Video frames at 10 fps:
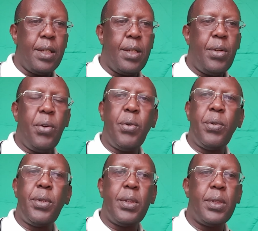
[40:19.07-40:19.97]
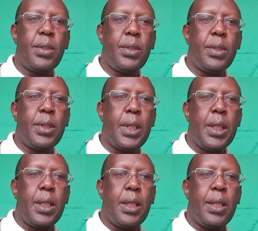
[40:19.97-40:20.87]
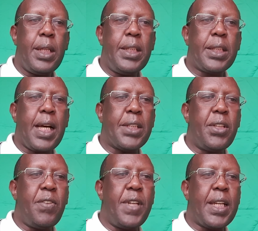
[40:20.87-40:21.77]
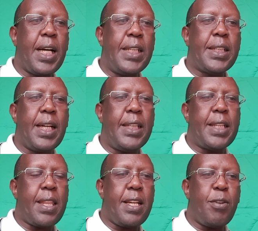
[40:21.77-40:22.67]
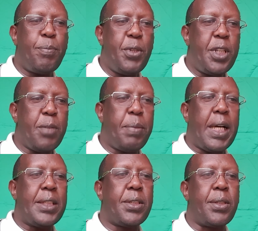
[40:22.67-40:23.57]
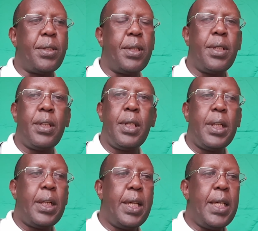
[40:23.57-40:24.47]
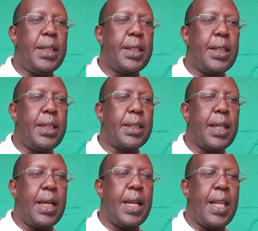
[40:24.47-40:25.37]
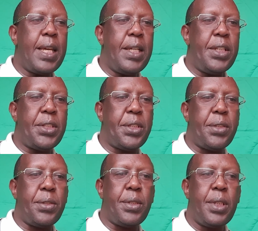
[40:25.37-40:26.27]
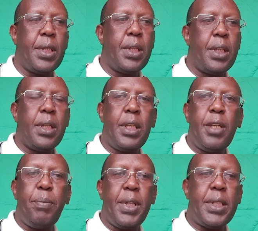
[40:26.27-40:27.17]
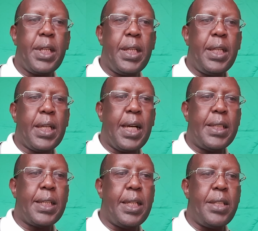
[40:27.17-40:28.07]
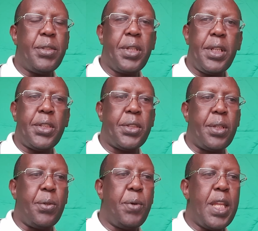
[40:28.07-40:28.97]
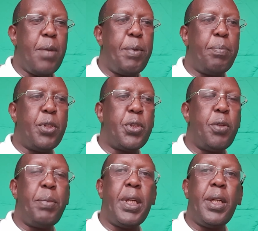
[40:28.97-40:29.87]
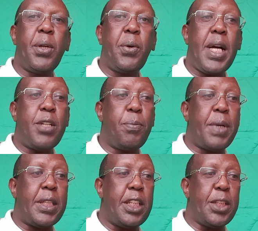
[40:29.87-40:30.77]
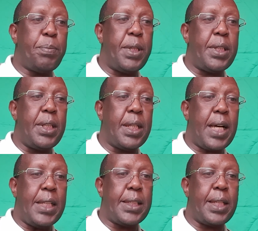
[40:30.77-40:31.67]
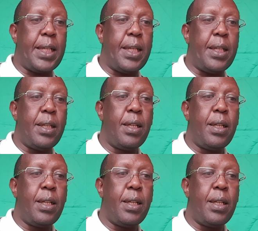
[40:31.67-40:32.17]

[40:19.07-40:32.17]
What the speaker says: You know, the discussion of the counselor as a therapeutic person raises another issue debated in counsel education, whether people should be required to participate in counseling